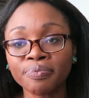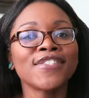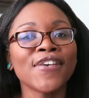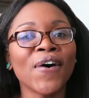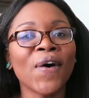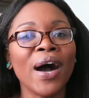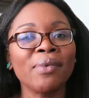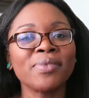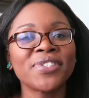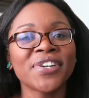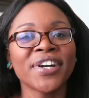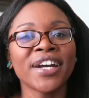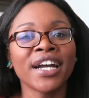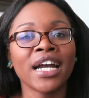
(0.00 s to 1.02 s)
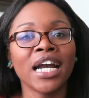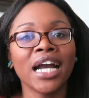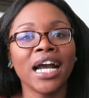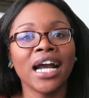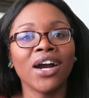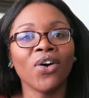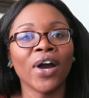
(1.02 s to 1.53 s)
So I'm sure,
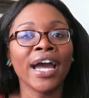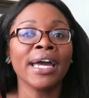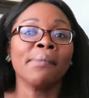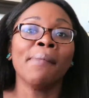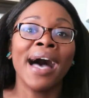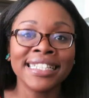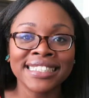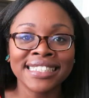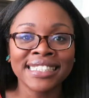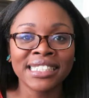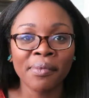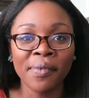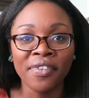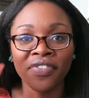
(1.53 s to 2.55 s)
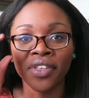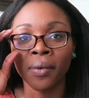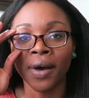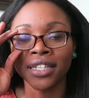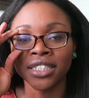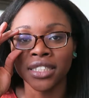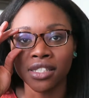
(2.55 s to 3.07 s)
or I imagine, some of the
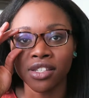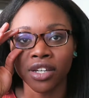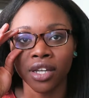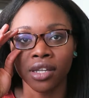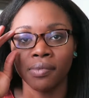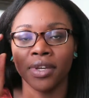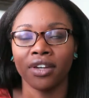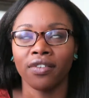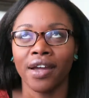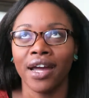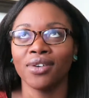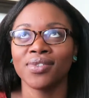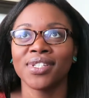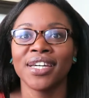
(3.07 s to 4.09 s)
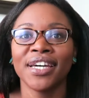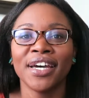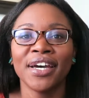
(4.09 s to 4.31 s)
questions are going to be around,